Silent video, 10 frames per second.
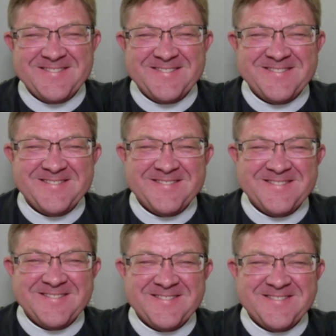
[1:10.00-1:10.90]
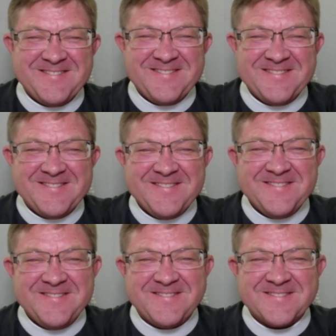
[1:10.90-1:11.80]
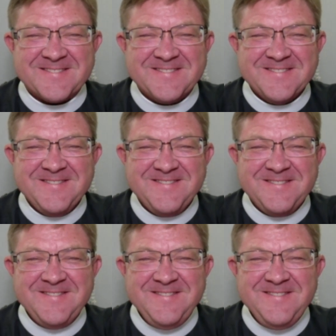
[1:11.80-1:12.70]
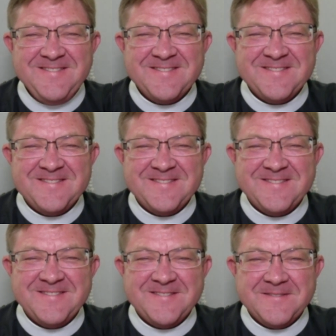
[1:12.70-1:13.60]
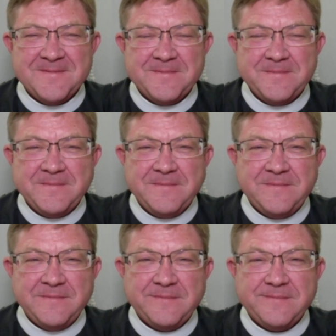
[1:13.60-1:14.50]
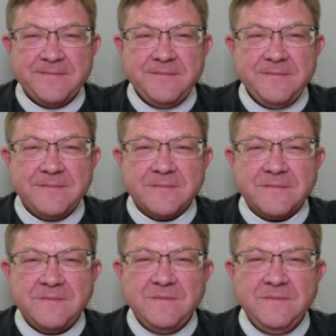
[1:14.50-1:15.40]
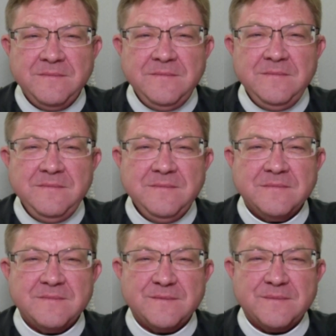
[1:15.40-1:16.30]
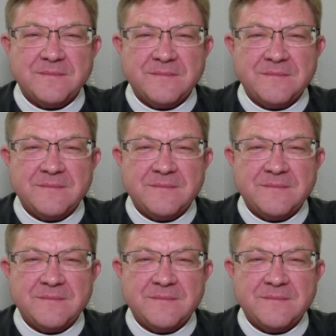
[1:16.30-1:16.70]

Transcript: (not speaking)